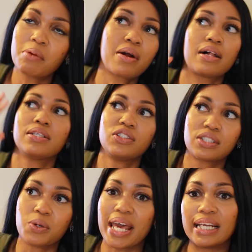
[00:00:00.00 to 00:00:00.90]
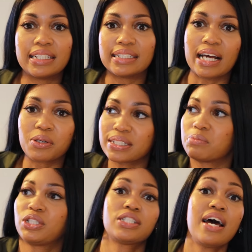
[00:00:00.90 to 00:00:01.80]
I'm probably just gonna edit this out because
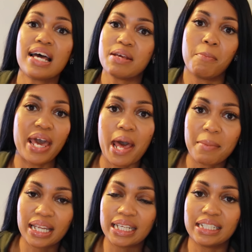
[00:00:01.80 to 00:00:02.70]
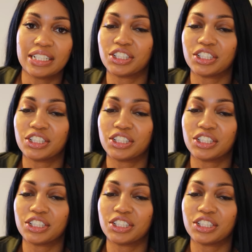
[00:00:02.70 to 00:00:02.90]
I'm just babbling,